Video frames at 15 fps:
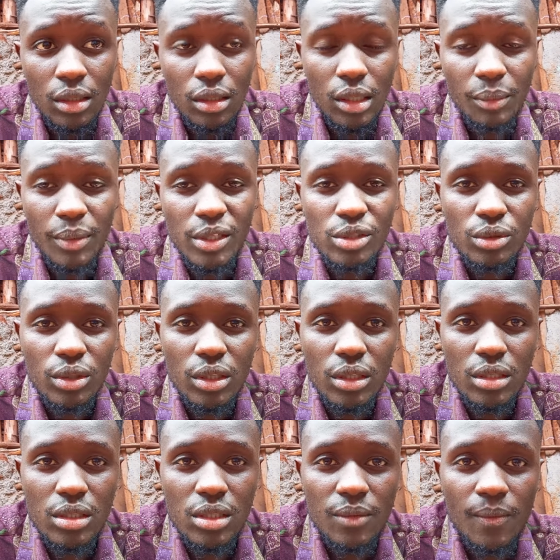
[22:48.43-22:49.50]
the person
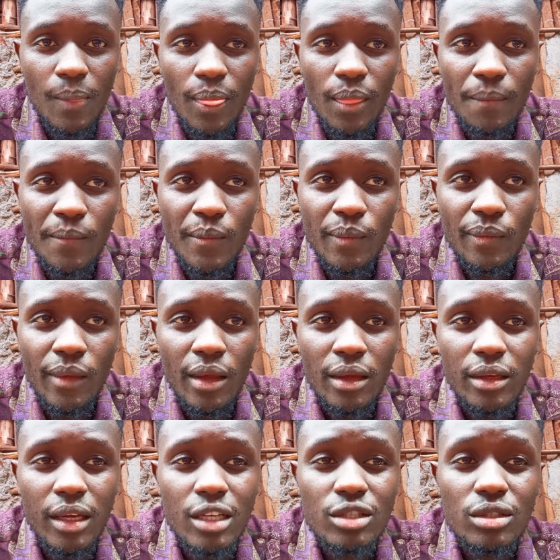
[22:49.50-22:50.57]
is
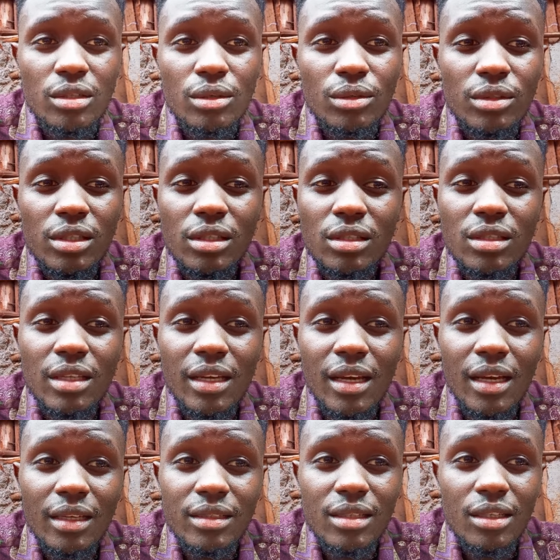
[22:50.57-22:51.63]
yeah so since the
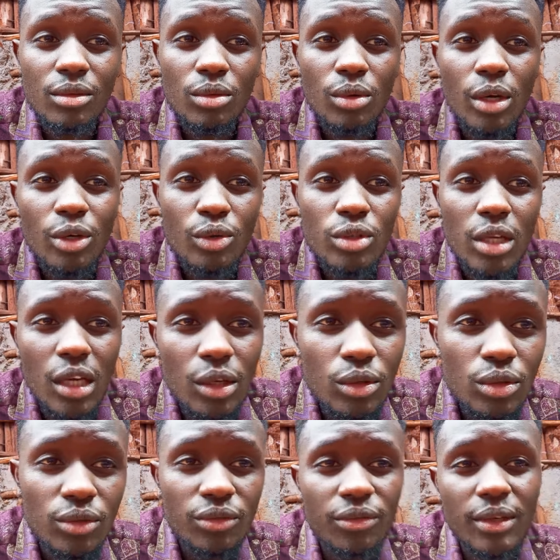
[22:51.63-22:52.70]
guy said you are not allowed
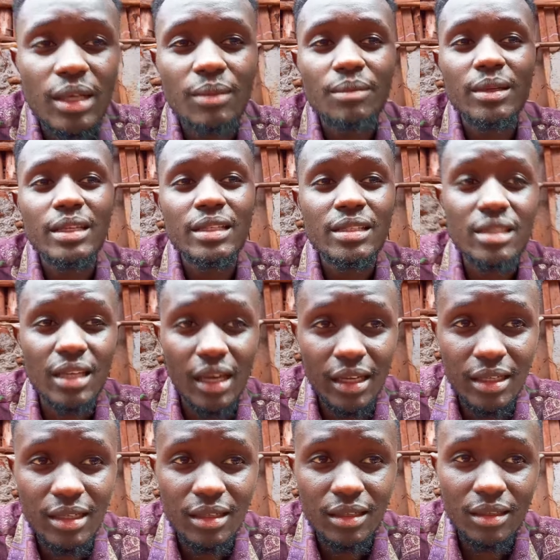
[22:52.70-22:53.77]
to film
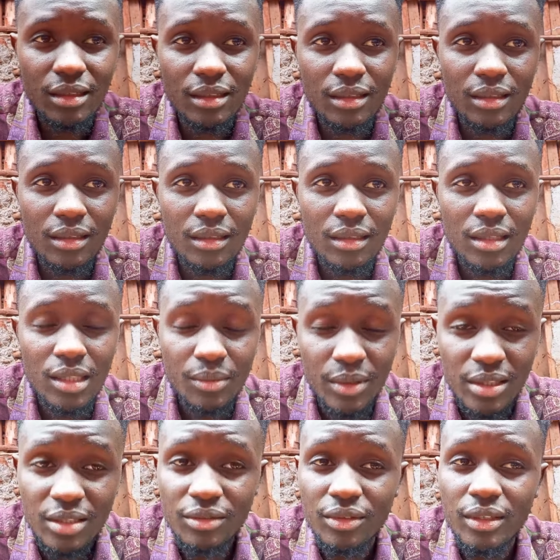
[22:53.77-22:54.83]
inside
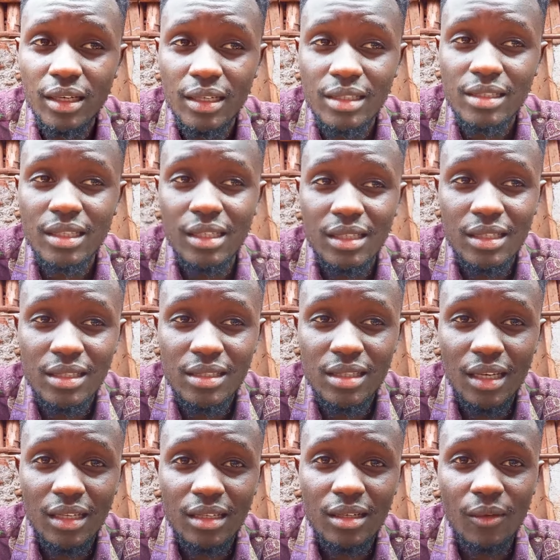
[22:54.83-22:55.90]
specifically said
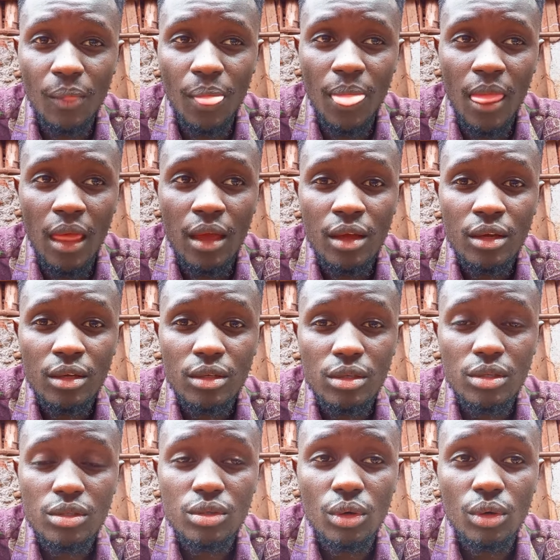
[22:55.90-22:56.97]
inside
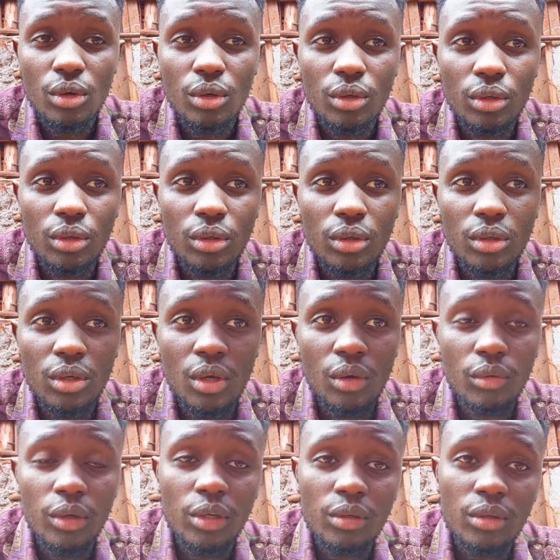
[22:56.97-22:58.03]
so
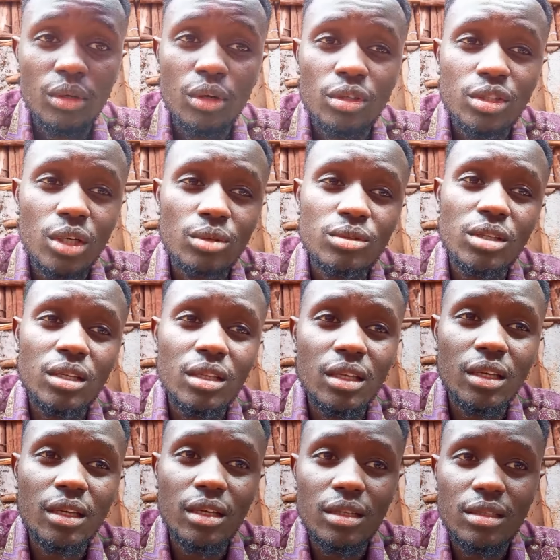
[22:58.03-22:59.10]
when you got outside the
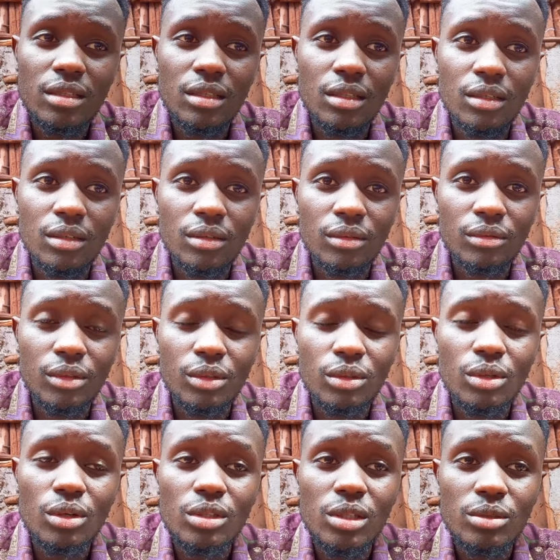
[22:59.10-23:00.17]
gate when you
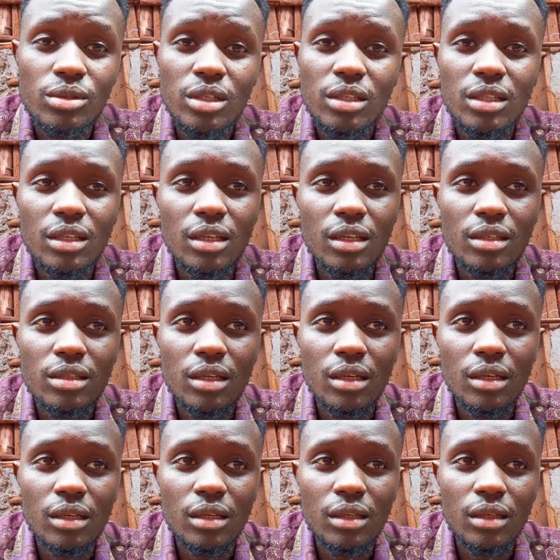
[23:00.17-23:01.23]
got outside the gate
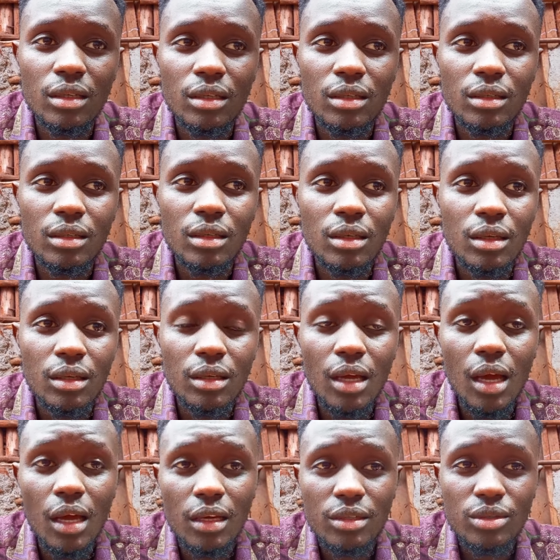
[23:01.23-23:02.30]
uh,
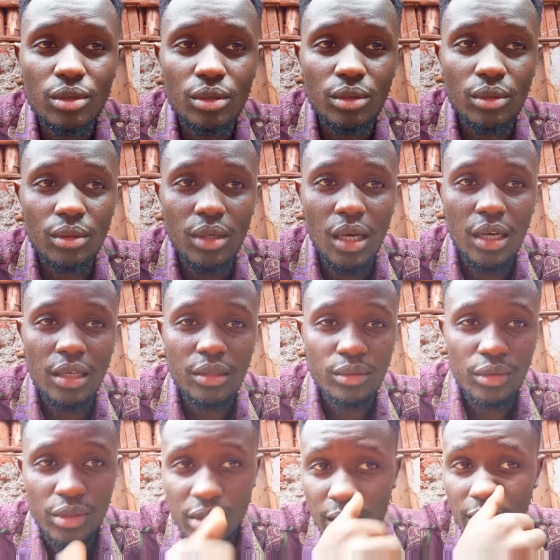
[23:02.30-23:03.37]
ah so i
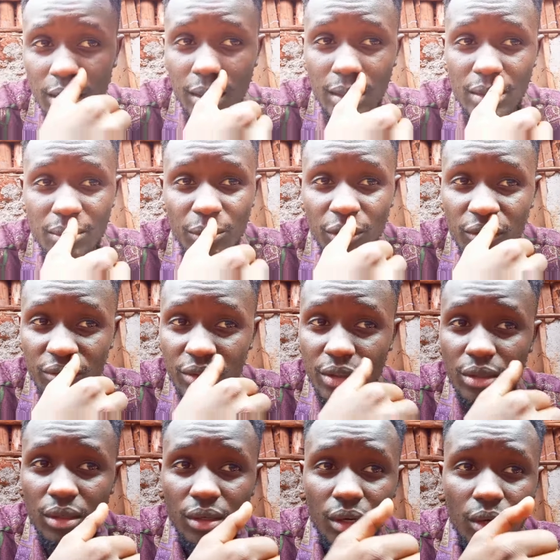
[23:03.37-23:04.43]
was taking a small
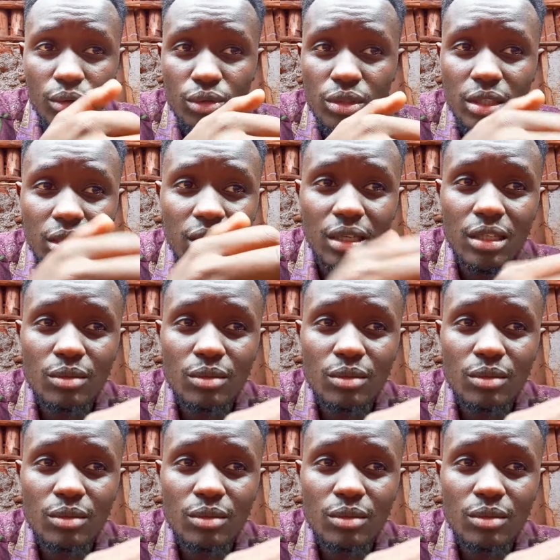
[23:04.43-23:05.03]
video i was taking a